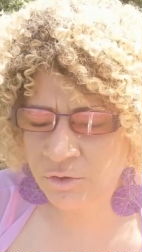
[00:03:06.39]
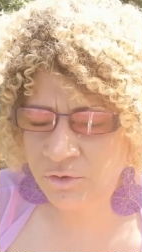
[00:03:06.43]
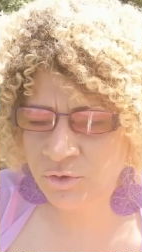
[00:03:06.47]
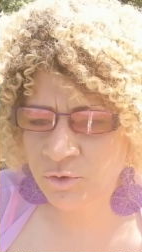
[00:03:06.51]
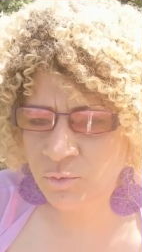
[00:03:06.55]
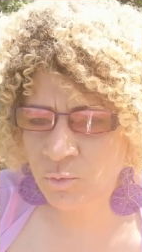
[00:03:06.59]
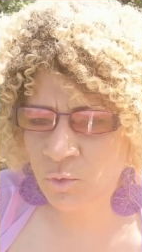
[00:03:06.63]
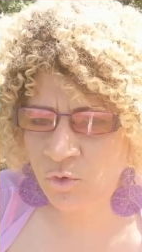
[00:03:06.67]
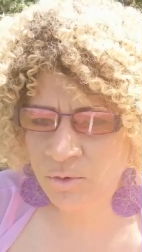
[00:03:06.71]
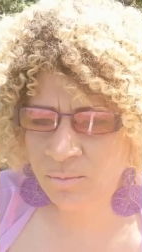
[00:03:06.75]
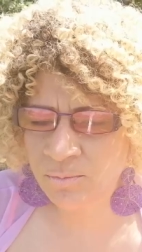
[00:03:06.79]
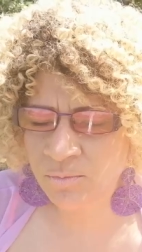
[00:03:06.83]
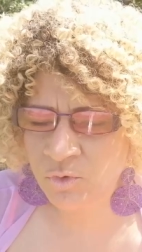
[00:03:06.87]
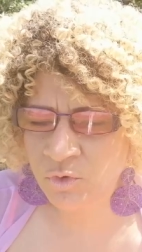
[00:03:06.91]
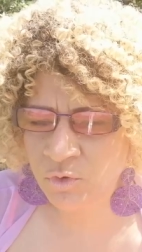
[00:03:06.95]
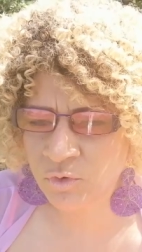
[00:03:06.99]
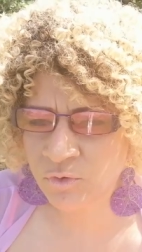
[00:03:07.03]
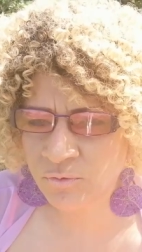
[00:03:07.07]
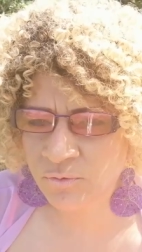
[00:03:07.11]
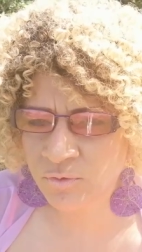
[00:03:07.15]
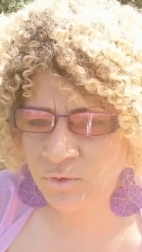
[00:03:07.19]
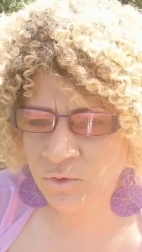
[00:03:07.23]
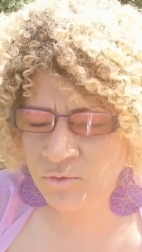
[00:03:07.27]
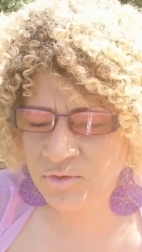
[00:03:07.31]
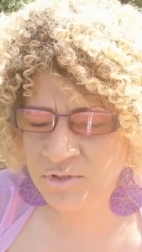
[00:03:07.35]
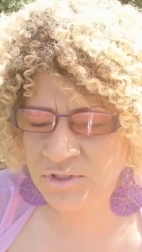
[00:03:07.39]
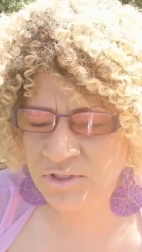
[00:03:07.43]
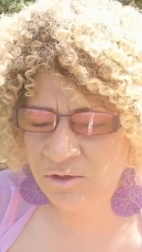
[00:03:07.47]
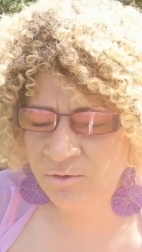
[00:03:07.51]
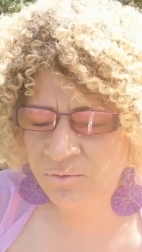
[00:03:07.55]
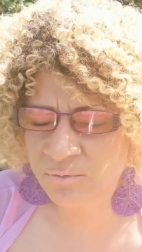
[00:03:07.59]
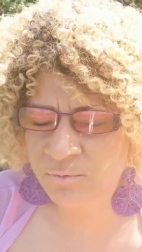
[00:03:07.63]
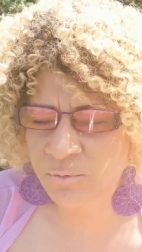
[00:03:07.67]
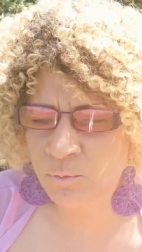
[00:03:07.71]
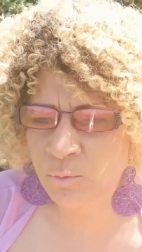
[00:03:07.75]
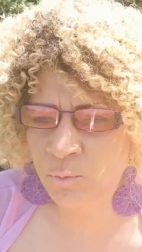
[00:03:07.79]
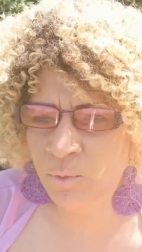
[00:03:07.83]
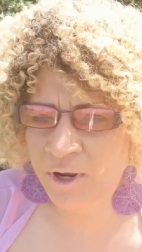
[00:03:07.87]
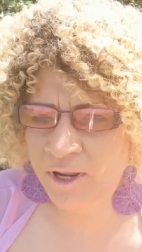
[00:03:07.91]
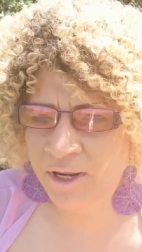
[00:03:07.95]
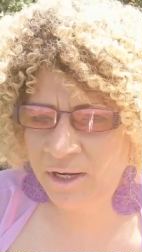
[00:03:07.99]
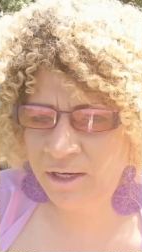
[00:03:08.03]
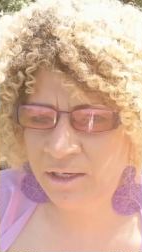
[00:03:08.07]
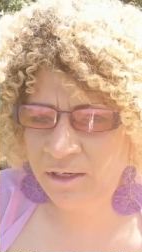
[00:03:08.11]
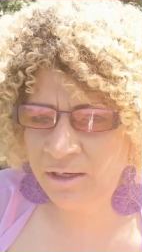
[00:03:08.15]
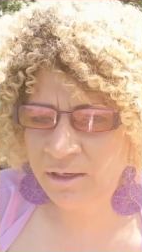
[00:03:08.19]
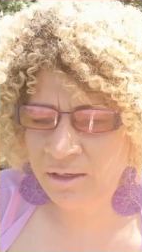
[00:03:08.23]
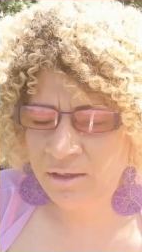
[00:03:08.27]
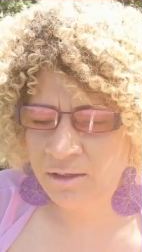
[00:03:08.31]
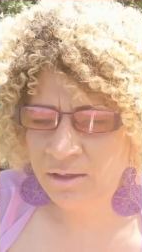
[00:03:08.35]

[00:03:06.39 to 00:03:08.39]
You want to move yourself away